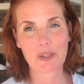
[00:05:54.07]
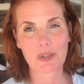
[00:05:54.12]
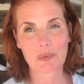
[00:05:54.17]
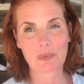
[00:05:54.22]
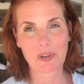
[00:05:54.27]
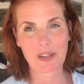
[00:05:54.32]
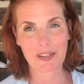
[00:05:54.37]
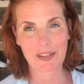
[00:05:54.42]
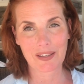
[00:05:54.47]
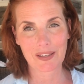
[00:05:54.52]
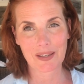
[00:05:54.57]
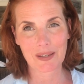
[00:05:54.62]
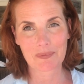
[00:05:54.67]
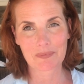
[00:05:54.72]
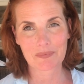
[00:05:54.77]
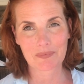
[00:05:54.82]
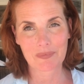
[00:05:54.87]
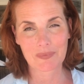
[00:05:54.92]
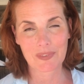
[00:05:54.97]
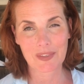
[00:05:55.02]
you're waking up,
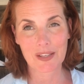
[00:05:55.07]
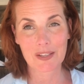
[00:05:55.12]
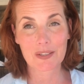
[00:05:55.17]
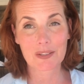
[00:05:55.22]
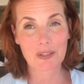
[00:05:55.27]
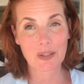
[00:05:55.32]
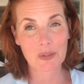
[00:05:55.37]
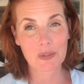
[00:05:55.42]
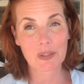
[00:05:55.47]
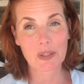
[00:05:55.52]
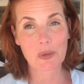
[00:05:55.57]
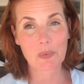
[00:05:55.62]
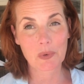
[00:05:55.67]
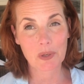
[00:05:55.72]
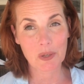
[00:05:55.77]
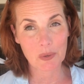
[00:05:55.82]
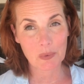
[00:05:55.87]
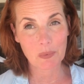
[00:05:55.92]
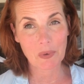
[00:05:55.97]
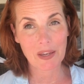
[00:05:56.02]
and slowly we
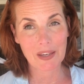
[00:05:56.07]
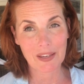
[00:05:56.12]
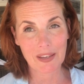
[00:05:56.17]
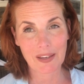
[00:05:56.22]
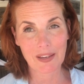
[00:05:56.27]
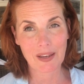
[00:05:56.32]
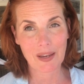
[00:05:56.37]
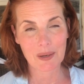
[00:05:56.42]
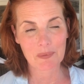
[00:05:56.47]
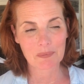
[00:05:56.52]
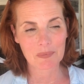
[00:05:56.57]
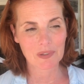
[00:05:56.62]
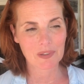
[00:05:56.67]
are waking up